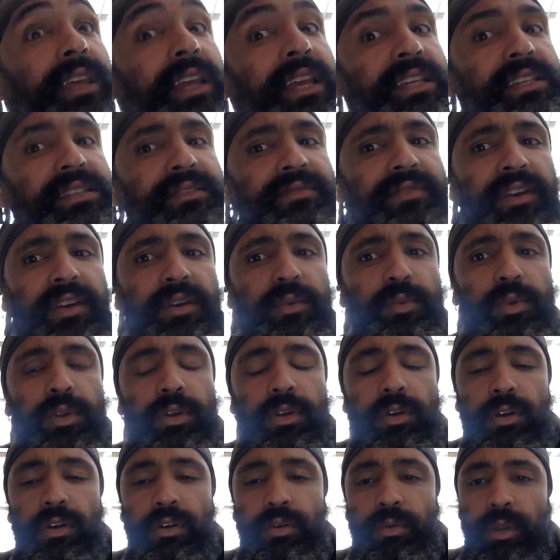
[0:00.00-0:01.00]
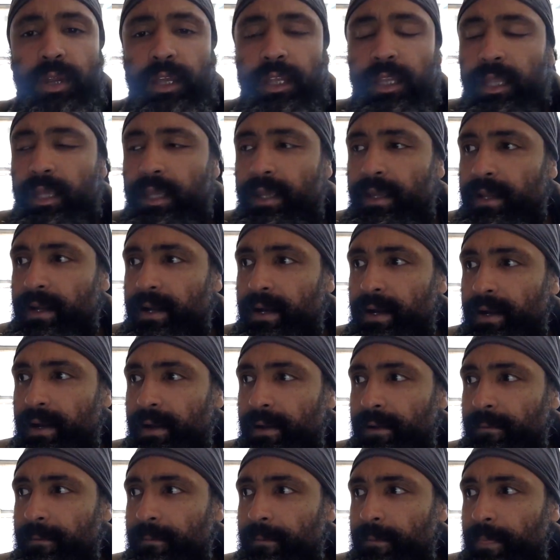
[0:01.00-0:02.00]
days, if I recall correctly,
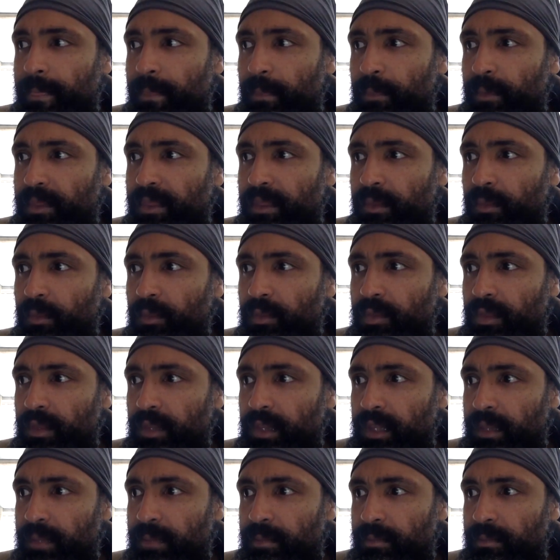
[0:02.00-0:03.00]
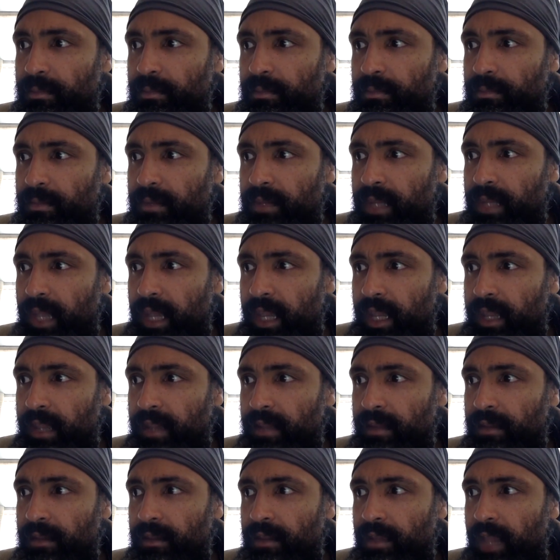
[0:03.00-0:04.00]
with a leap day
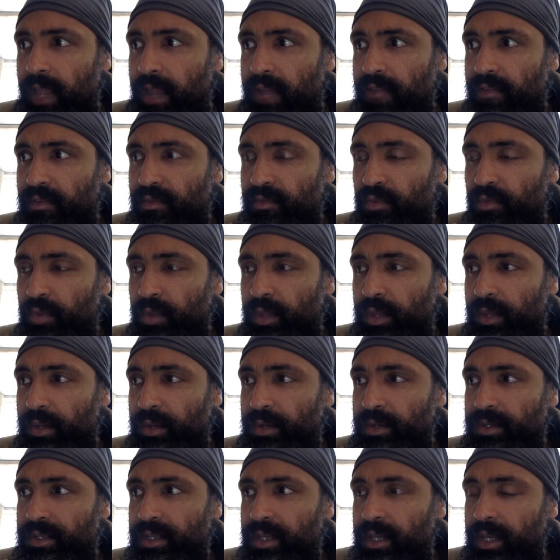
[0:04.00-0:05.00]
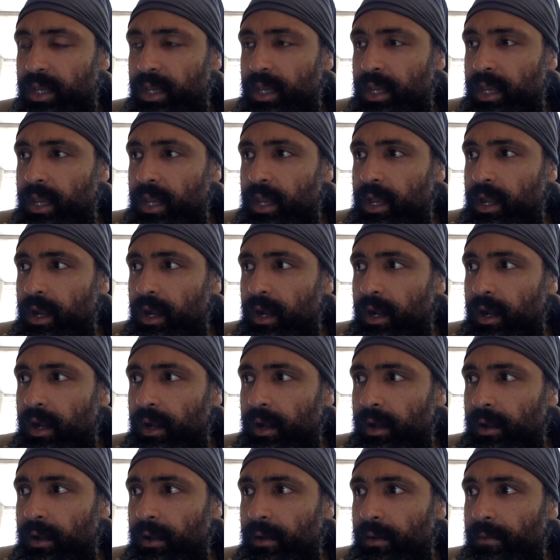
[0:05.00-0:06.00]
every 4 years.
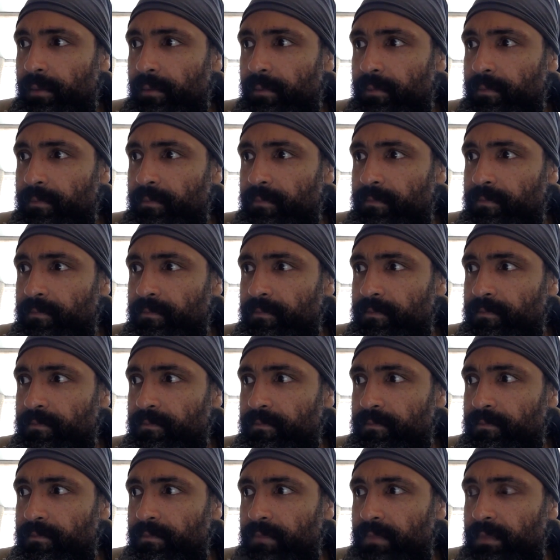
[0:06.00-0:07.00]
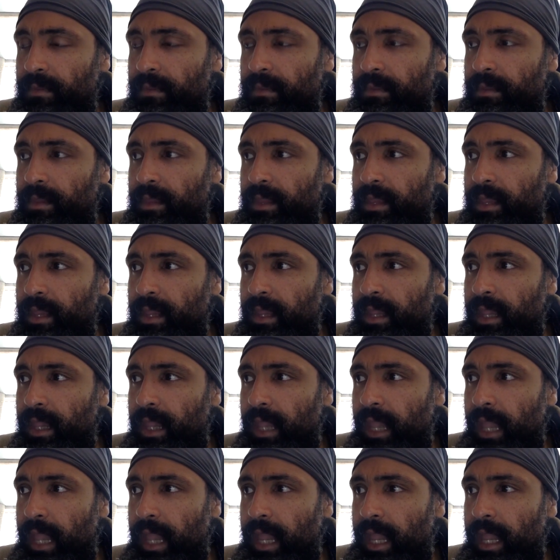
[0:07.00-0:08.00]
Um,
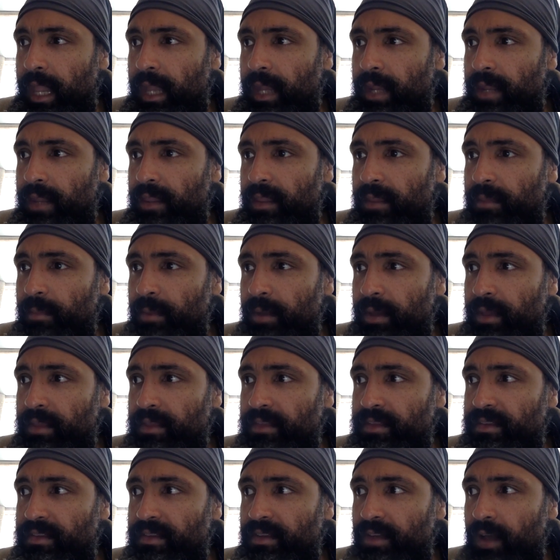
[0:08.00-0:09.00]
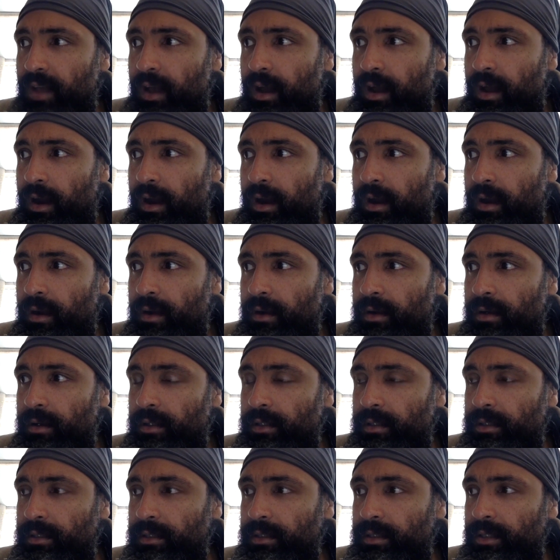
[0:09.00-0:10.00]
and the months are
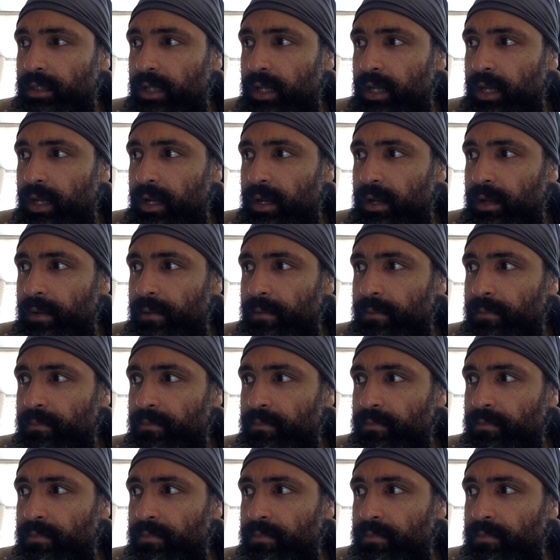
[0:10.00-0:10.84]
um,